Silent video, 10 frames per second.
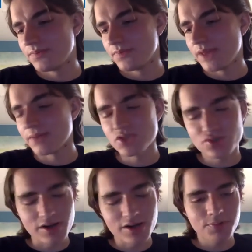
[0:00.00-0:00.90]
I'm a
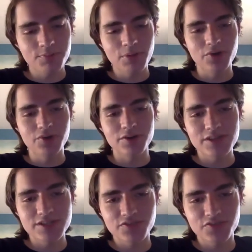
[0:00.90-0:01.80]
strong proponent of
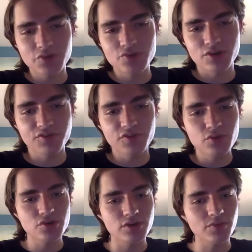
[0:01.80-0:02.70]
this future, a
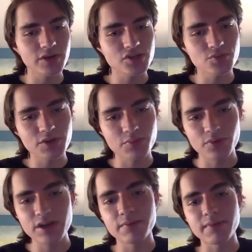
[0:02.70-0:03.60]
future in which we
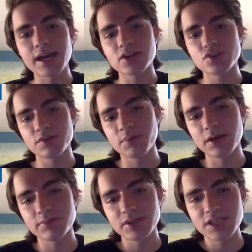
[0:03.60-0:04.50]
reimagine
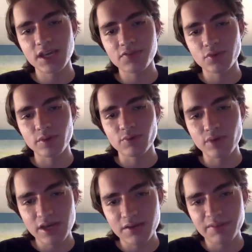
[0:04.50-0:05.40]
public safety, we
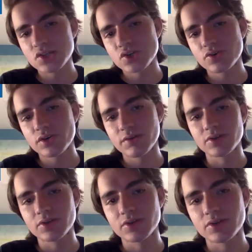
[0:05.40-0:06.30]
reimagine
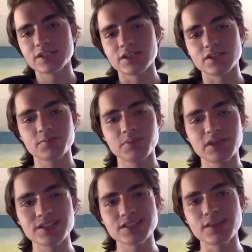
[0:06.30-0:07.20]
criminal justice,
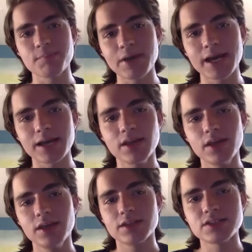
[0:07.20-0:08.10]
because it's the path
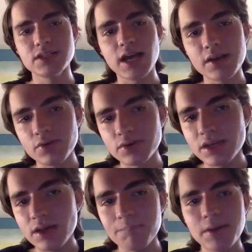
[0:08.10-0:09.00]
that's not only
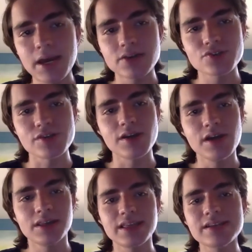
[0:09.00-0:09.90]
compassionate,
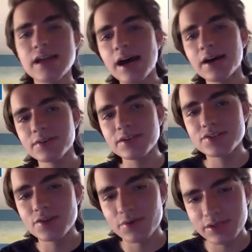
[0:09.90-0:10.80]
that not only
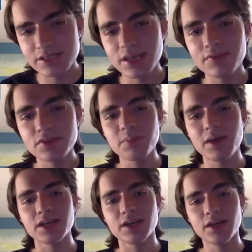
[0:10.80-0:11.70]
is going to save us
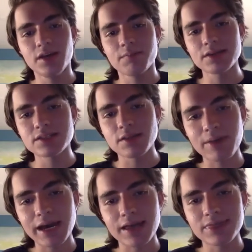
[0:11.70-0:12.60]
money, but it's the
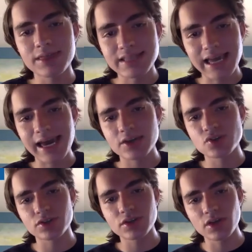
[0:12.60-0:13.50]
path that's
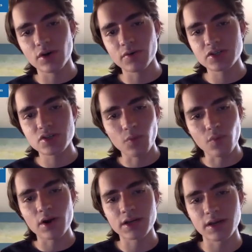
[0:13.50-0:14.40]
actually going to
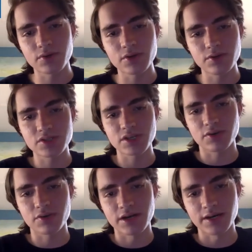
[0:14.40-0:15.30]
work at reducing
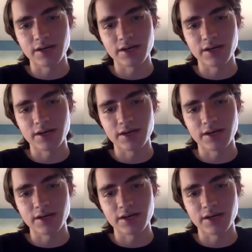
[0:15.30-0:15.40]
crime.